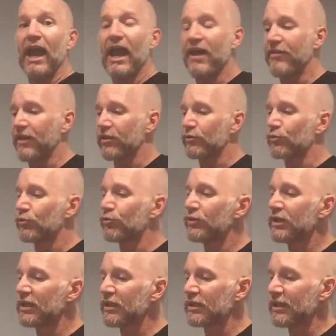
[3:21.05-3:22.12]
and then
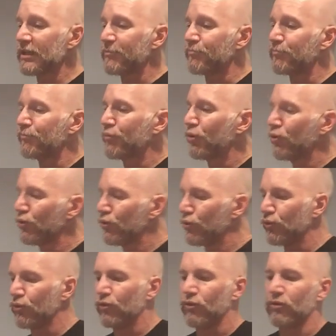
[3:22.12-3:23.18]
really
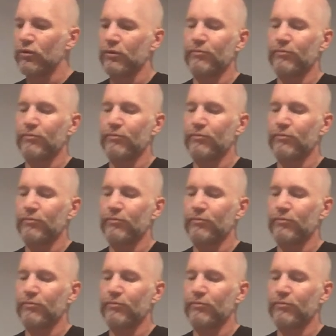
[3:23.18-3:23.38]
pull.